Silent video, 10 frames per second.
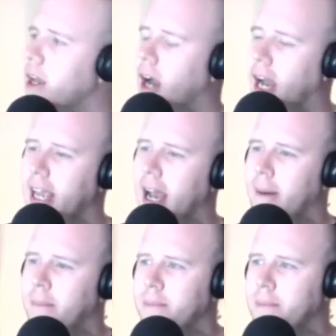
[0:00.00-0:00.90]
I
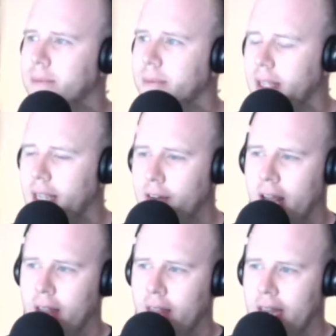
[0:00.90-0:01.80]
um, every
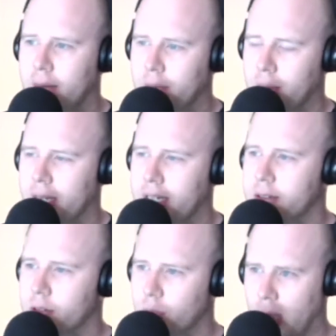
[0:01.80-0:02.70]
now and then, probably
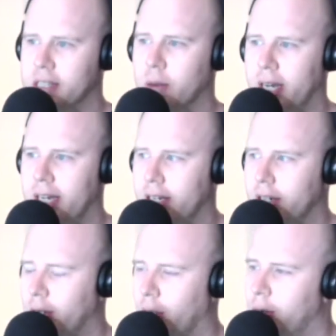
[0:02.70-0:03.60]
twice a week,
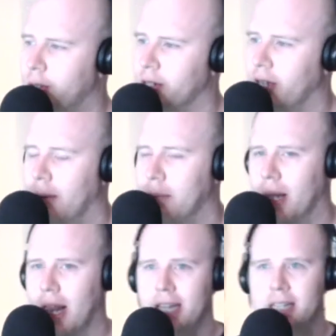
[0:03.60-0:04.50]
go to a
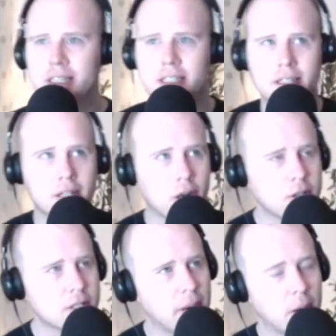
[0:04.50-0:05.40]
place
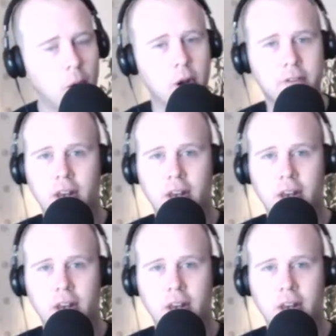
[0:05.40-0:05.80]
close to my work for